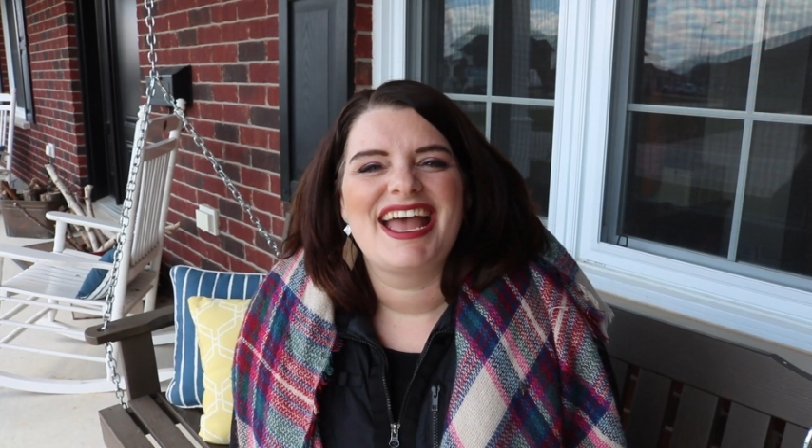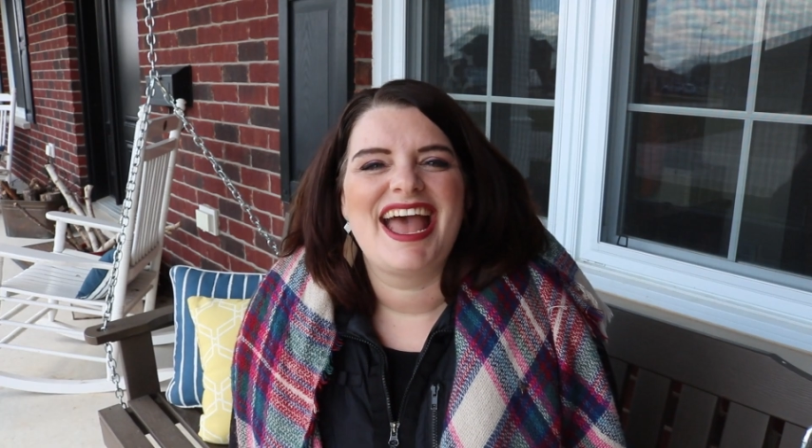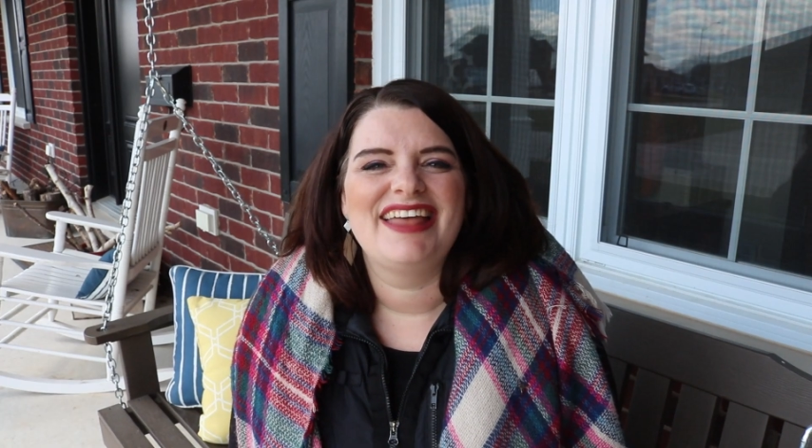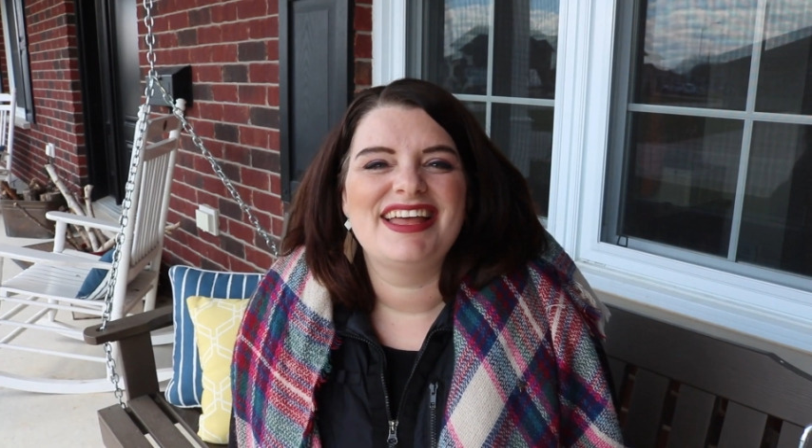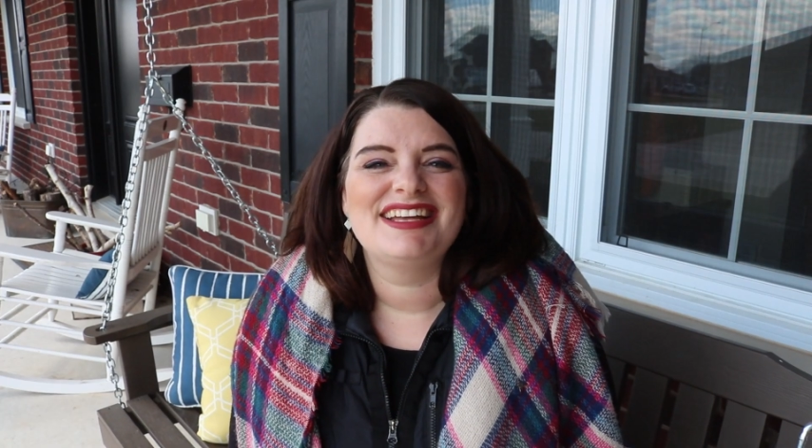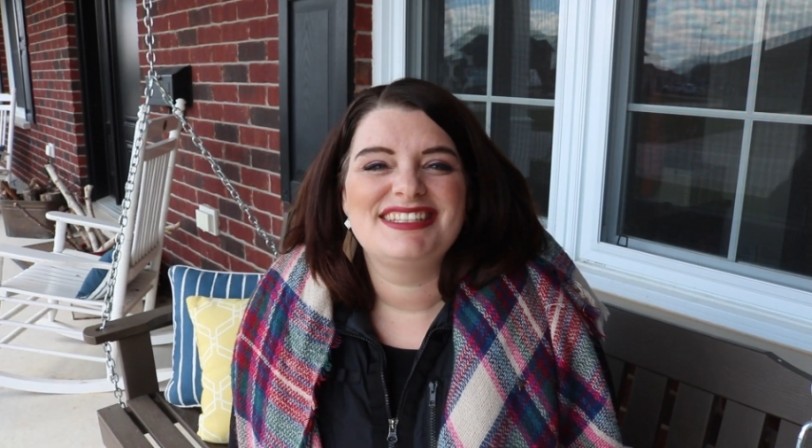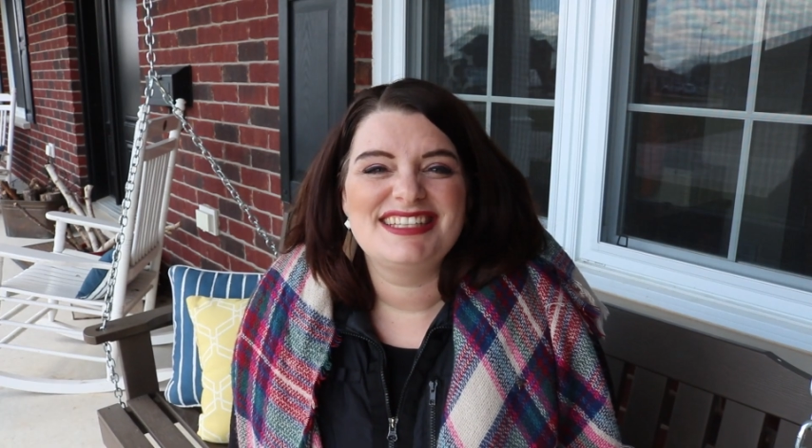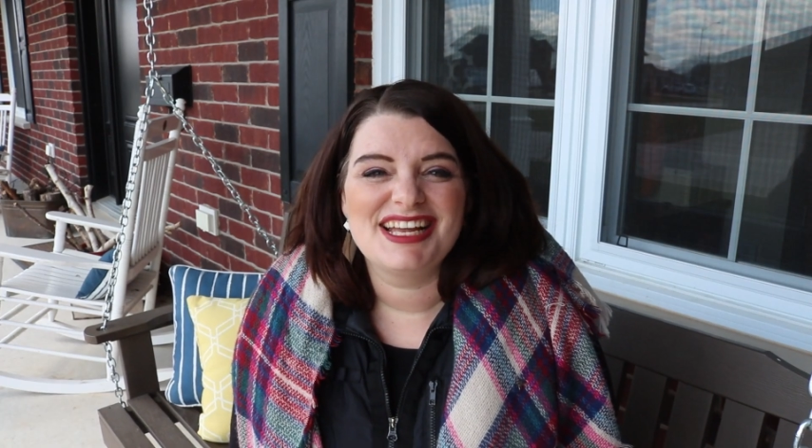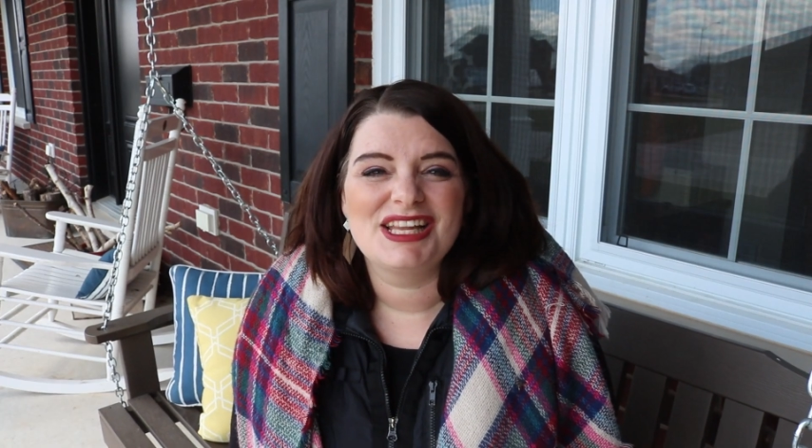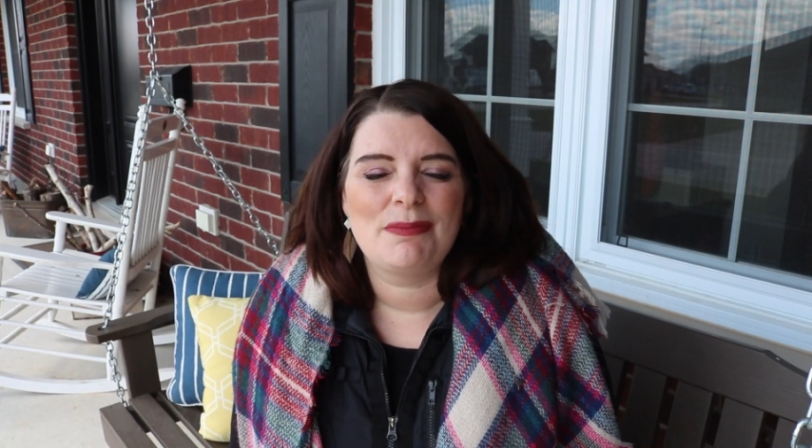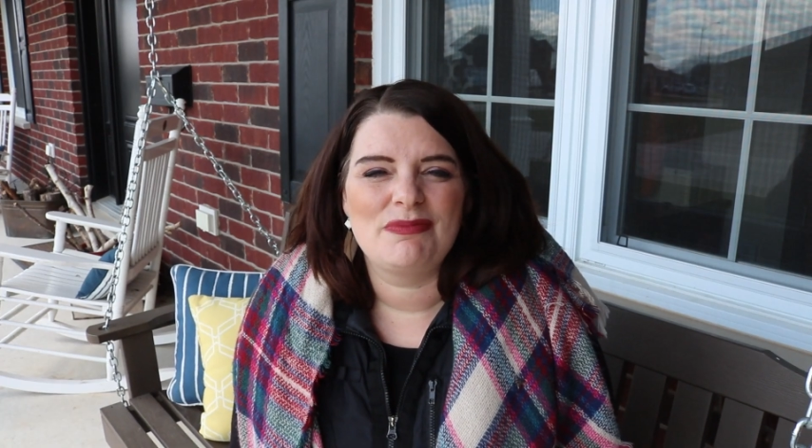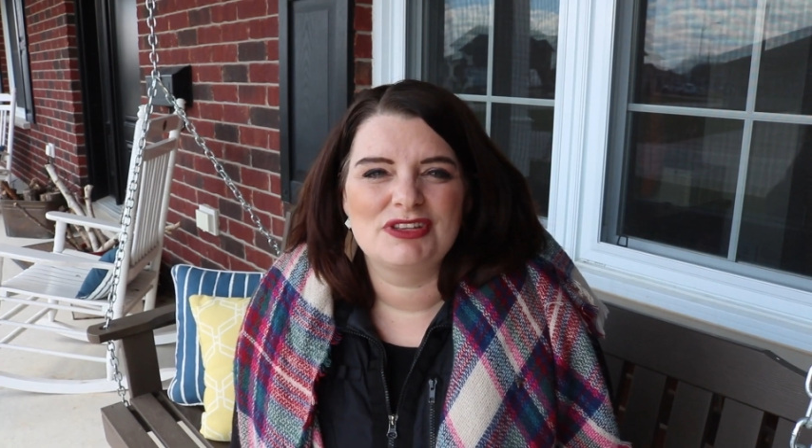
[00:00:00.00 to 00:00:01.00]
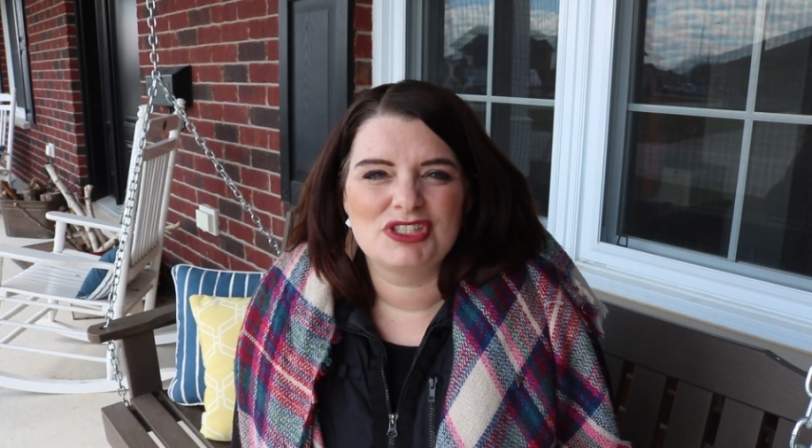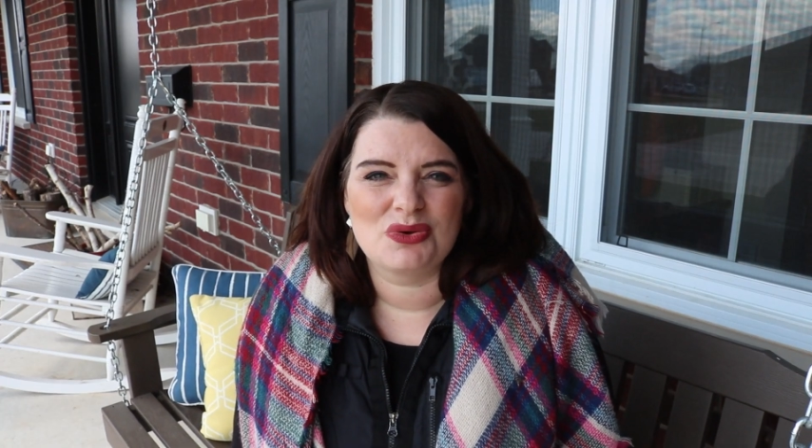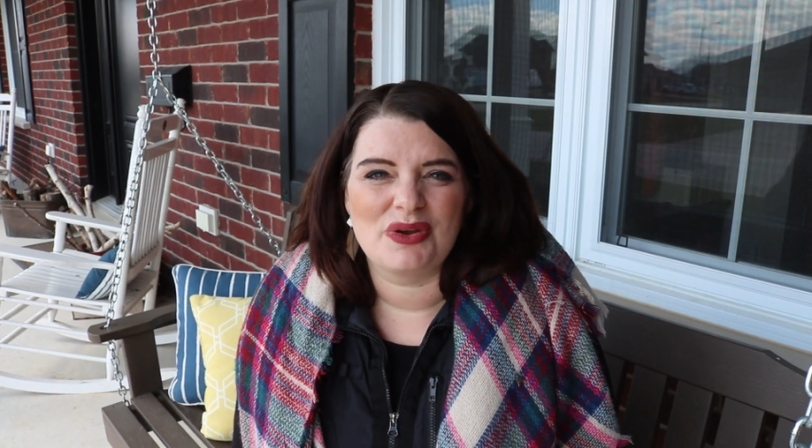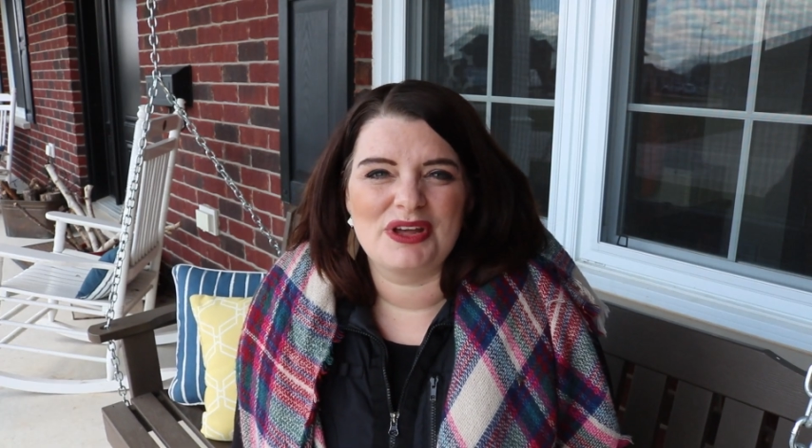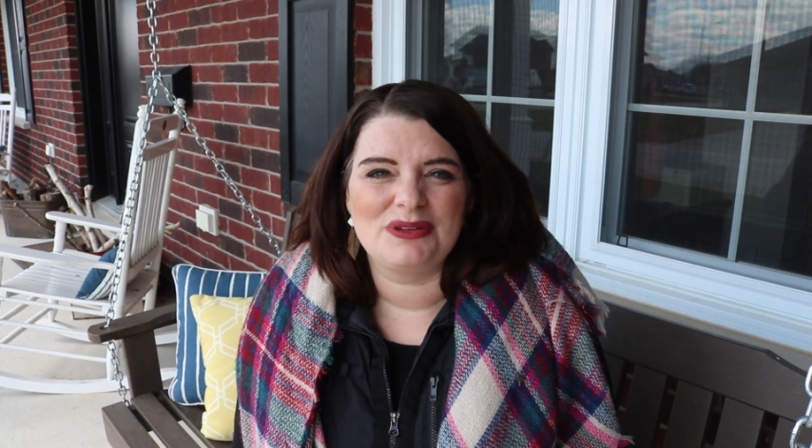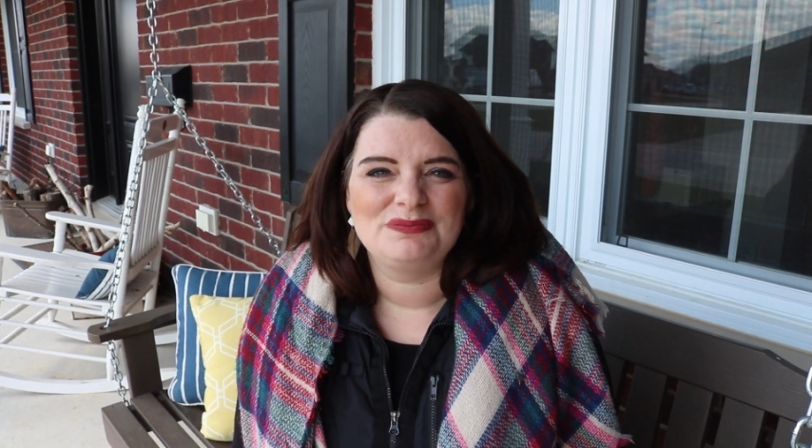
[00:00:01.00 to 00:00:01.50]
and then till up the
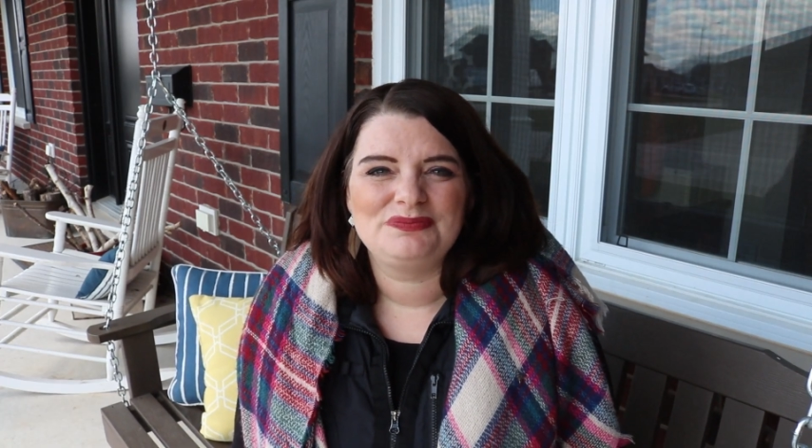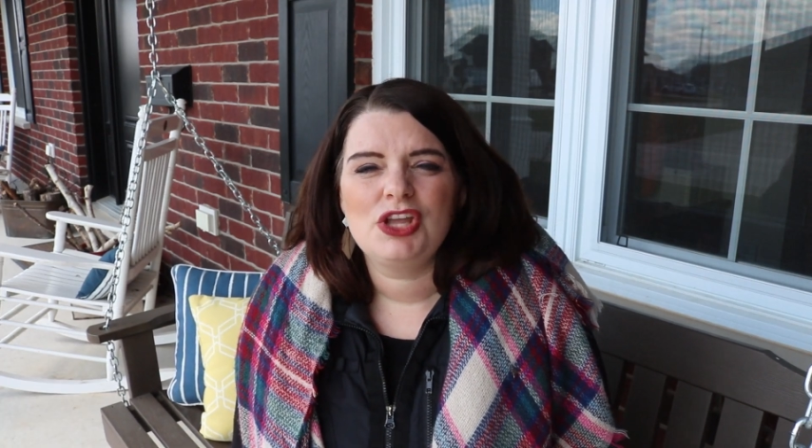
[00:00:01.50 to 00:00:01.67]
soil.